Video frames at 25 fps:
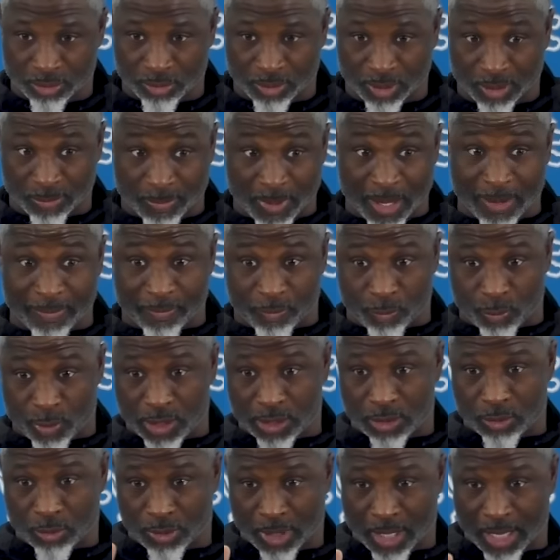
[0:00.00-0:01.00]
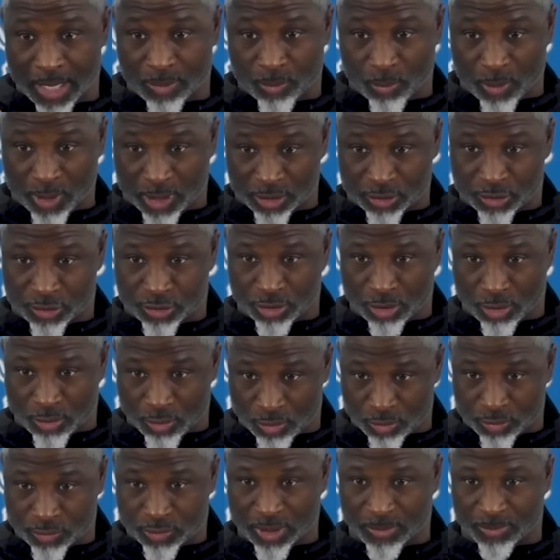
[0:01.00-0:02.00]
then maybe if we do that, we can
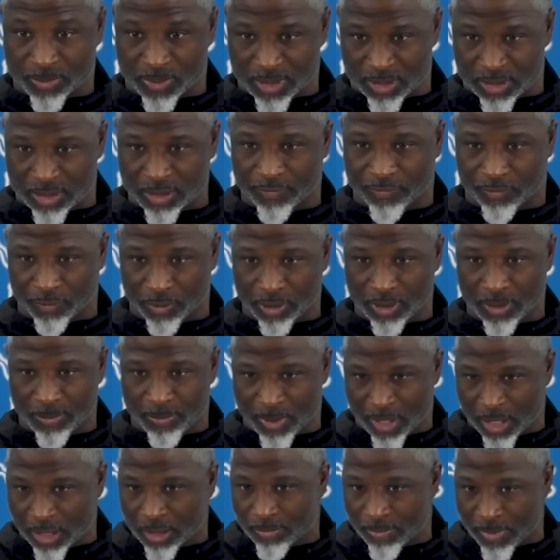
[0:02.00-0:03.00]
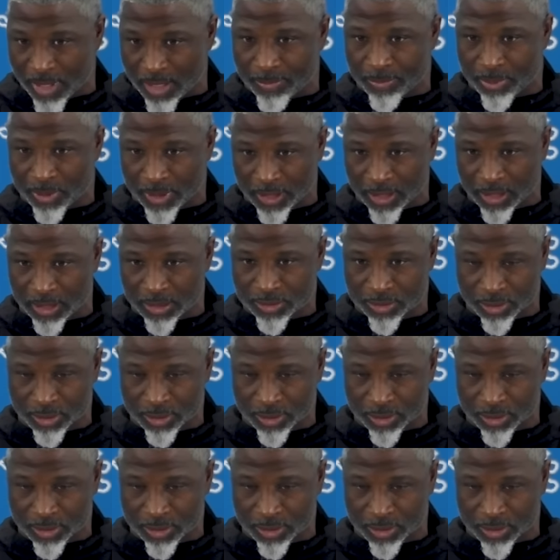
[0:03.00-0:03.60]
show something different and be able to make plays.